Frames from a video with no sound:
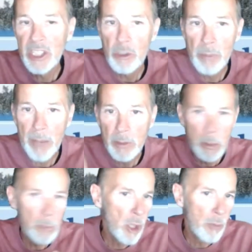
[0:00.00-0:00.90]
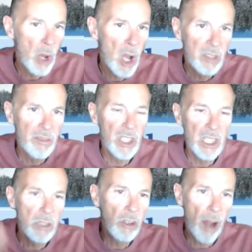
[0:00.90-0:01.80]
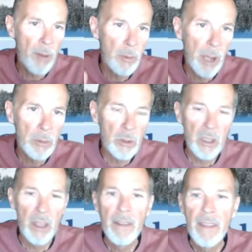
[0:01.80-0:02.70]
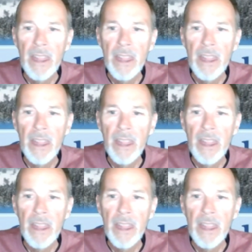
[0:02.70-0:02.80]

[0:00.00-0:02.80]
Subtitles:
get your Bibles, put me on pause if you need to, grab your Bibles.